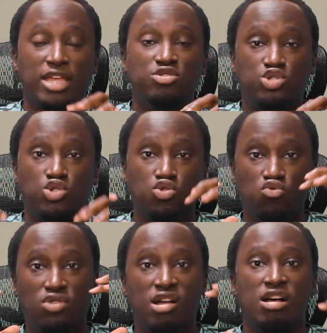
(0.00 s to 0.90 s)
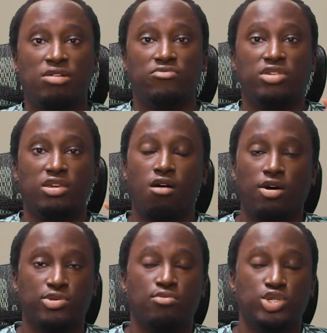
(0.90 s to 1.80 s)
into the
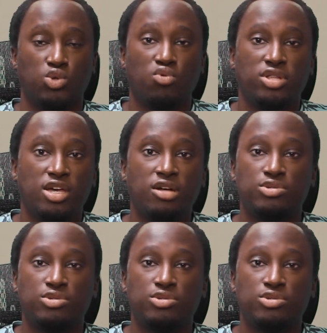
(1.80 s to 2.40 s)
altar of Zordnia.